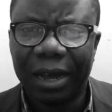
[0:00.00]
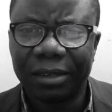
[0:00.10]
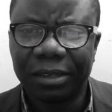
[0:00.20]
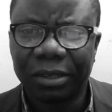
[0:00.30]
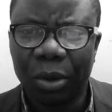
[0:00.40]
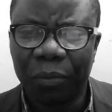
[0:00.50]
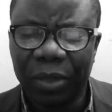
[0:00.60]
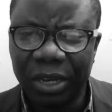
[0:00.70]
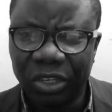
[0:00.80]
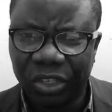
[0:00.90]

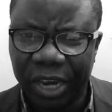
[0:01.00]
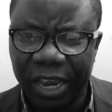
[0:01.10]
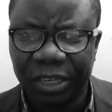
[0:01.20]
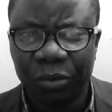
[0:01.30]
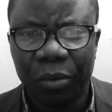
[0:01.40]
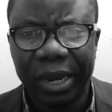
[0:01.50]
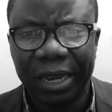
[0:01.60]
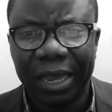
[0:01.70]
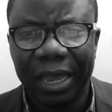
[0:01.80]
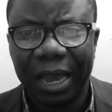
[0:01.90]
something changed when
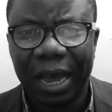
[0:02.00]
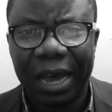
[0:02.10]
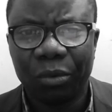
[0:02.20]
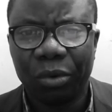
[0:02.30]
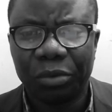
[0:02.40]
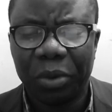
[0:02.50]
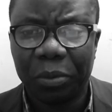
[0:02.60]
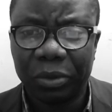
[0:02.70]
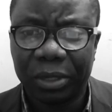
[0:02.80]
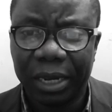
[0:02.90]
he heard what
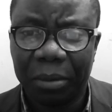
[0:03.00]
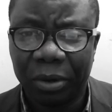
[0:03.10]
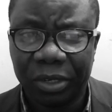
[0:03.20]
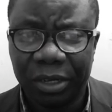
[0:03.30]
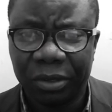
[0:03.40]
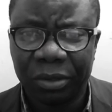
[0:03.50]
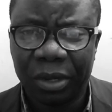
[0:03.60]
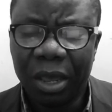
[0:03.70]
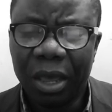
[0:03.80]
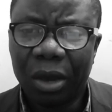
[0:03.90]
people said about Jesus.
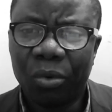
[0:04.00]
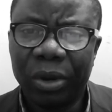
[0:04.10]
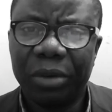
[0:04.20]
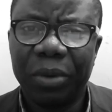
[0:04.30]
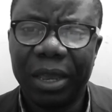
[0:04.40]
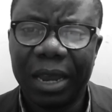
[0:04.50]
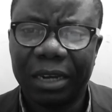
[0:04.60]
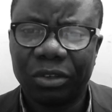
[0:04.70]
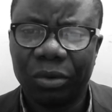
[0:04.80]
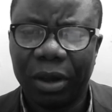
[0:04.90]
Will it be
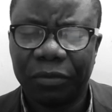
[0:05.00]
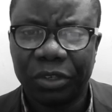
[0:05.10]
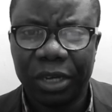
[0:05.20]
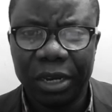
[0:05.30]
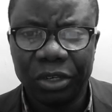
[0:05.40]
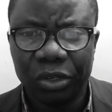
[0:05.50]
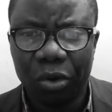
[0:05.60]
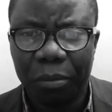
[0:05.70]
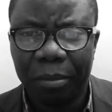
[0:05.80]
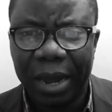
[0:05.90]
that you have changed
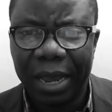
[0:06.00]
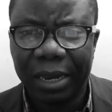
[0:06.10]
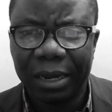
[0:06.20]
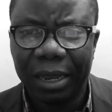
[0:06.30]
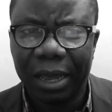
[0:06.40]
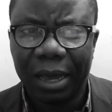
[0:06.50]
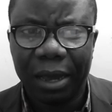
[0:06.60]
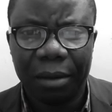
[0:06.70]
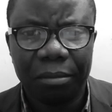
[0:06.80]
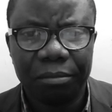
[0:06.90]
your mind
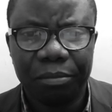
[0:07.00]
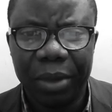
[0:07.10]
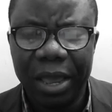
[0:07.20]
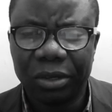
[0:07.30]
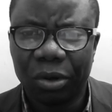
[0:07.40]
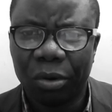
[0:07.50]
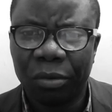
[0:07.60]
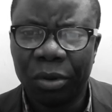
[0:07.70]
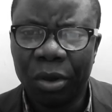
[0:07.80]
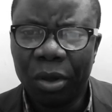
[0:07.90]
based
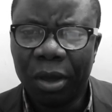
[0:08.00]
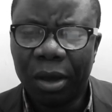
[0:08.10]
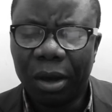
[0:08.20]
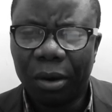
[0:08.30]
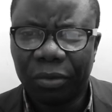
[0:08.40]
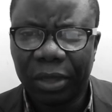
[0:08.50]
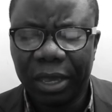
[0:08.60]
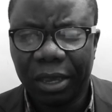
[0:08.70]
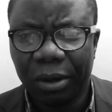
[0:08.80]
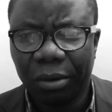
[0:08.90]
on, oh,
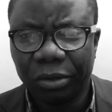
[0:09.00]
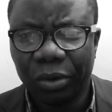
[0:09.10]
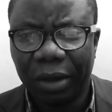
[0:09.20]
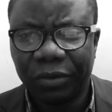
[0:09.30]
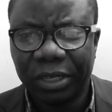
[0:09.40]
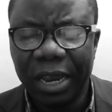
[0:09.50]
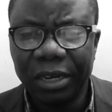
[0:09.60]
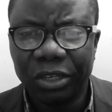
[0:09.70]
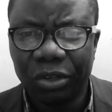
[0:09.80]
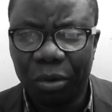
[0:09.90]
thank you, Lord. You have
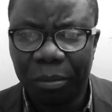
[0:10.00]
changed your